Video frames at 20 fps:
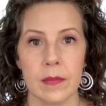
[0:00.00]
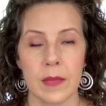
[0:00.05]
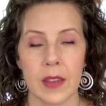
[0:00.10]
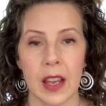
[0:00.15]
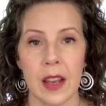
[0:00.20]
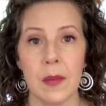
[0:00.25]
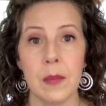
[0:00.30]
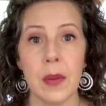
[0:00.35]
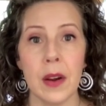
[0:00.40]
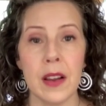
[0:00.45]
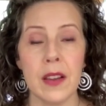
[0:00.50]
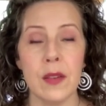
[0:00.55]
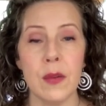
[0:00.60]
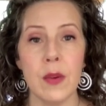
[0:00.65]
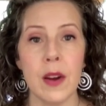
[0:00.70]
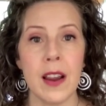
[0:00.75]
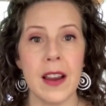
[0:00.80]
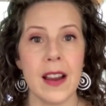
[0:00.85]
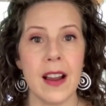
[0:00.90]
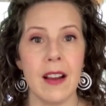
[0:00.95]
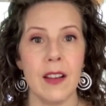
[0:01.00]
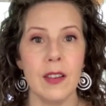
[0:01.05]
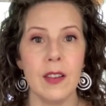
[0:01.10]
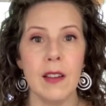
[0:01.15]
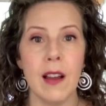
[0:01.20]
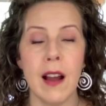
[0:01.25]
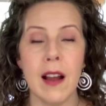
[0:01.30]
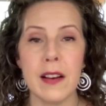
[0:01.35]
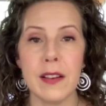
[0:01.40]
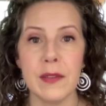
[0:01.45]
And by the way, a
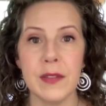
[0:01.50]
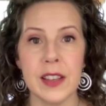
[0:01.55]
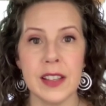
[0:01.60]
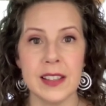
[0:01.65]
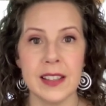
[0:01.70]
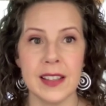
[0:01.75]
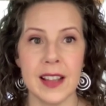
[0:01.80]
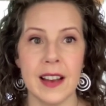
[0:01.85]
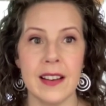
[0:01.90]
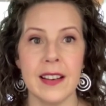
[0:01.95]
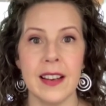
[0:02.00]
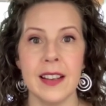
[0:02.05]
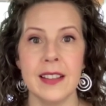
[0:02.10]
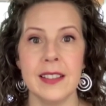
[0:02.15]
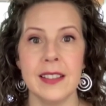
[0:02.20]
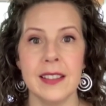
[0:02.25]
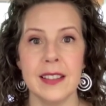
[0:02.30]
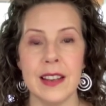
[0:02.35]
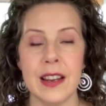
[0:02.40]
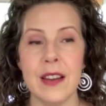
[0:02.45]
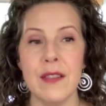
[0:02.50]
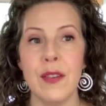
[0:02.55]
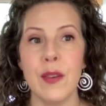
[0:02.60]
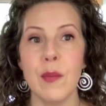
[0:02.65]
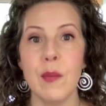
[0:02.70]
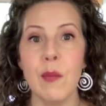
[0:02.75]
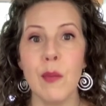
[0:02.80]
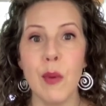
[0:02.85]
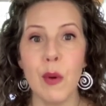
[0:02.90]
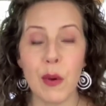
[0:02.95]
lot of this then gets even
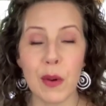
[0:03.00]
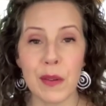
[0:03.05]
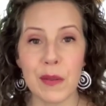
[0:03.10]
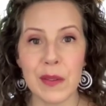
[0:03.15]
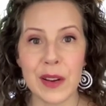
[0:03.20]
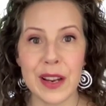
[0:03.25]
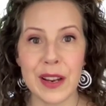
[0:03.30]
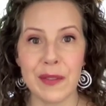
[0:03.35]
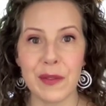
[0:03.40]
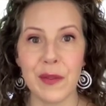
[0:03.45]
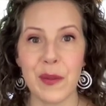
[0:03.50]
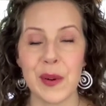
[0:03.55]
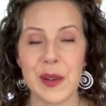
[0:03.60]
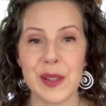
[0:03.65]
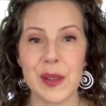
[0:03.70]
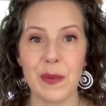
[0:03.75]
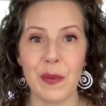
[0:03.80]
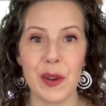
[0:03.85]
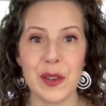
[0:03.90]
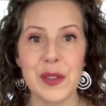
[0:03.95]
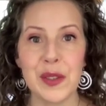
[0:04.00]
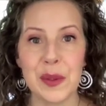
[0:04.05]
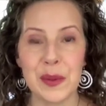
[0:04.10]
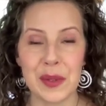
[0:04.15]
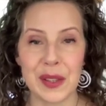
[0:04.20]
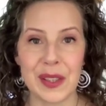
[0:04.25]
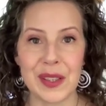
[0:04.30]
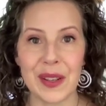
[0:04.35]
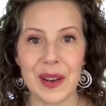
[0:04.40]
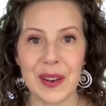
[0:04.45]
more reinforced once you
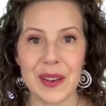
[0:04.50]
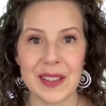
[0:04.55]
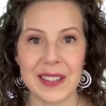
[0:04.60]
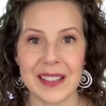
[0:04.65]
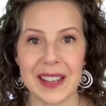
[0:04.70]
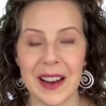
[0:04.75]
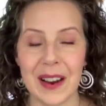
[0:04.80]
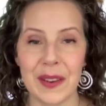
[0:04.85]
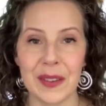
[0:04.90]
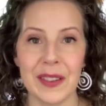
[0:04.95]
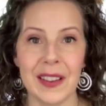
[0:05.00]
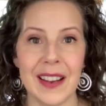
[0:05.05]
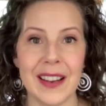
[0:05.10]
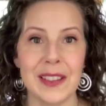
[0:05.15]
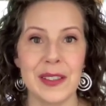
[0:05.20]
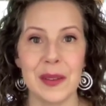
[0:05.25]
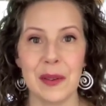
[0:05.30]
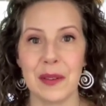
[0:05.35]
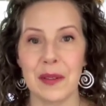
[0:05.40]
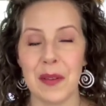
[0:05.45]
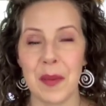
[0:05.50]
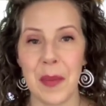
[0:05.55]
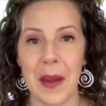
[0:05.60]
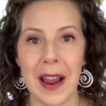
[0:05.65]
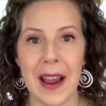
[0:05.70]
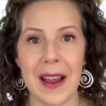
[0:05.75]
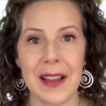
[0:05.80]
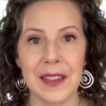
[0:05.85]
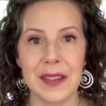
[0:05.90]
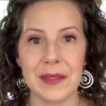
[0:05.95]
start down like sort of a
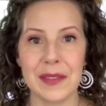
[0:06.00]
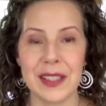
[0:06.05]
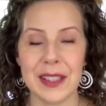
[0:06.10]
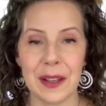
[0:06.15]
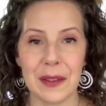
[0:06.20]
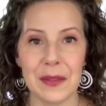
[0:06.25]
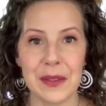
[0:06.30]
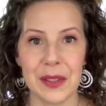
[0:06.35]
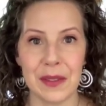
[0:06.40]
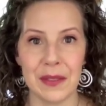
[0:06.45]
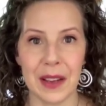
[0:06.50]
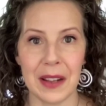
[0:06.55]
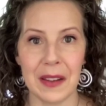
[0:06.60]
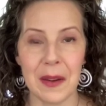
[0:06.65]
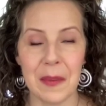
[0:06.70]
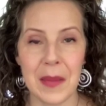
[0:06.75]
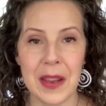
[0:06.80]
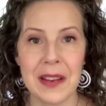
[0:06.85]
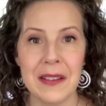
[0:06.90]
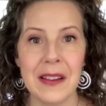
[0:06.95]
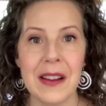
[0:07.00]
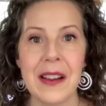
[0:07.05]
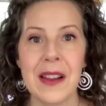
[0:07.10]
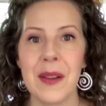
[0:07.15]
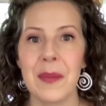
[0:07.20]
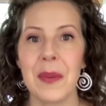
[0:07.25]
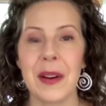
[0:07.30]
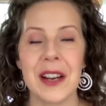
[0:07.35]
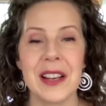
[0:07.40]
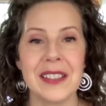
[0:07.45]
path of self-development,
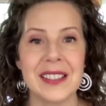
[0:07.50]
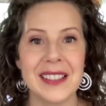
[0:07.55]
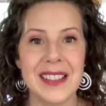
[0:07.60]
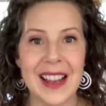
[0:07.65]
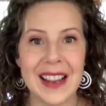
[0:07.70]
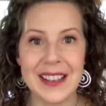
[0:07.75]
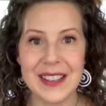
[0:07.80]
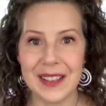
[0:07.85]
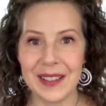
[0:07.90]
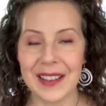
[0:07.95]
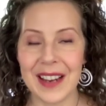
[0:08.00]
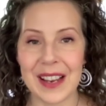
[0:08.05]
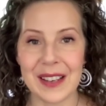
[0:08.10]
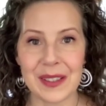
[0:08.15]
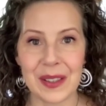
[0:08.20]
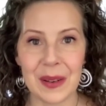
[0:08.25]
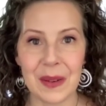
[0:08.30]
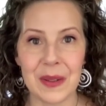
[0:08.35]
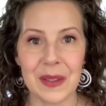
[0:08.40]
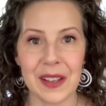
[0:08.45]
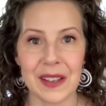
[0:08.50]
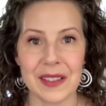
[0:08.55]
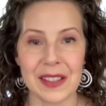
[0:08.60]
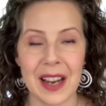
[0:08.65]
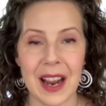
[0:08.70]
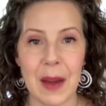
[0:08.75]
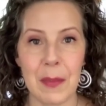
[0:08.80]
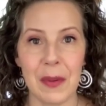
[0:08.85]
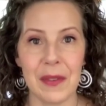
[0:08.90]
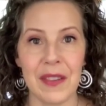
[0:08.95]
because then you get told on
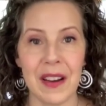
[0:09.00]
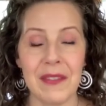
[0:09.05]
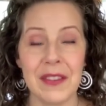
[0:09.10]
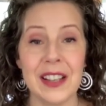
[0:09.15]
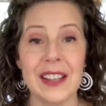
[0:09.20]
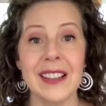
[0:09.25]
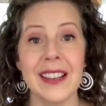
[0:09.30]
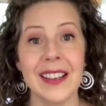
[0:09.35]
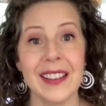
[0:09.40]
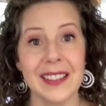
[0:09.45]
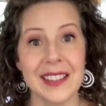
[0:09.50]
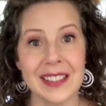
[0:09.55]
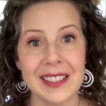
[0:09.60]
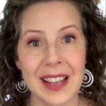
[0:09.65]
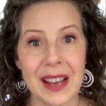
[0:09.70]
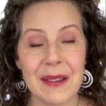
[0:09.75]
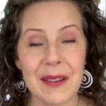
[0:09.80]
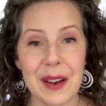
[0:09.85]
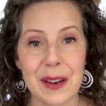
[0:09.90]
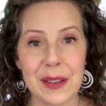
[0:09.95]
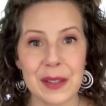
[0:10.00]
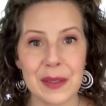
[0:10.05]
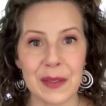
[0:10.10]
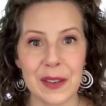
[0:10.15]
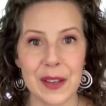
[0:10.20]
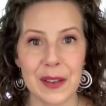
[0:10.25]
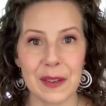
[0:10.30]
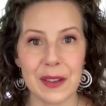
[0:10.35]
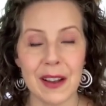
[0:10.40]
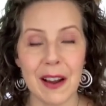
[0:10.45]
top of everything, and the same goes for
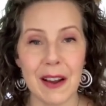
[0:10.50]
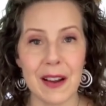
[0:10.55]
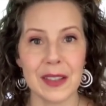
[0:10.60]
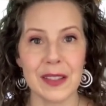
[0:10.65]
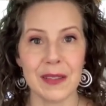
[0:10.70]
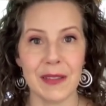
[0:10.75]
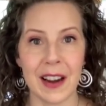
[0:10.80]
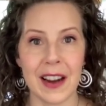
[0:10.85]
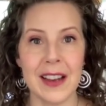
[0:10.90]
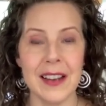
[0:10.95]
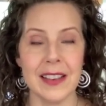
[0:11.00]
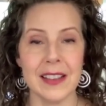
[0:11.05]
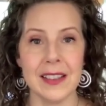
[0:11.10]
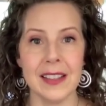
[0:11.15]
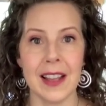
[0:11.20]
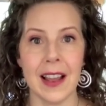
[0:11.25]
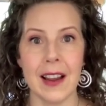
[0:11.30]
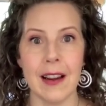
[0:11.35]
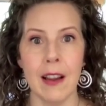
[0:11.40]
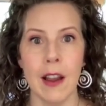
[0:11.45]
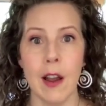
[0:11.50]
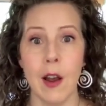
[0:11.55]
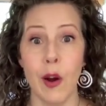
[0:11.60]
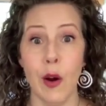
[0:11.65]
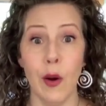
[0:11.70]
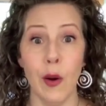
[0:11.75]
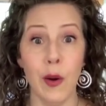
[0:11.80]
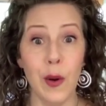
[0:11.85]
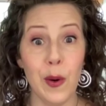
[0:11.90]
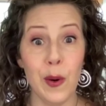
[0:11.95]
your thoughts, right? Is that,
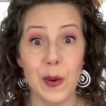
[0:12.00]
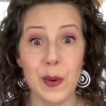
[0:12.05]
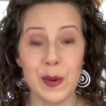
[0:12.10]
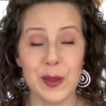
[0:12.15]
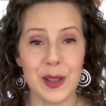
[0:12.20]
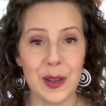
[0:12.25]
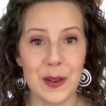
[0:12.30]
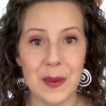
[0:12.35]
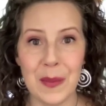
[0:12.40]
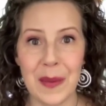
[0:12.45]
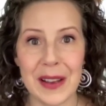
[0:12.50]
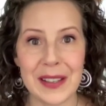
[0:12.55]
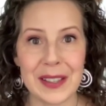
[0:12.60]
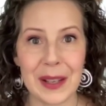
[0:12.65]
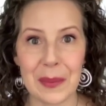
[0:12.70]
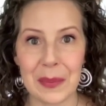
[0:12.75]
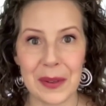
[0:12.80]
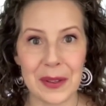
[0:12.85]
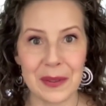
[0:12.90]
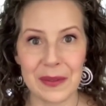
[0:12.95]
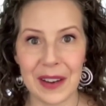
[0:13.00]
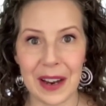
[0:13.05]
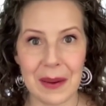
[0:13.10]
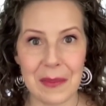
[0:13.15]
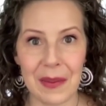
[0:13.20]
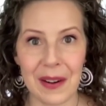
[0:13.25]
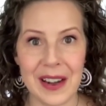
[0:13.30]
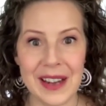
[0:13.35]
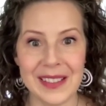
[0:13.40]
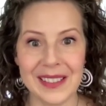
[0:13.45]
oh, don't mess up your
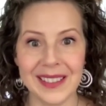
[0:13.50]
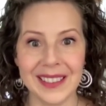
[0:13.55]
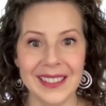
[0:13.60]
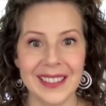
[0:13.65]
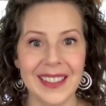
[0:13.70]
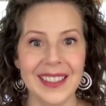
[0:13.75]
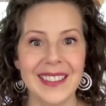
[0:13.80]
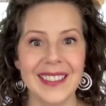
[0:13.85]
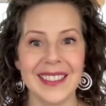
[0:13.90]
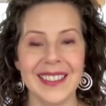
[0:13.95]
vibration.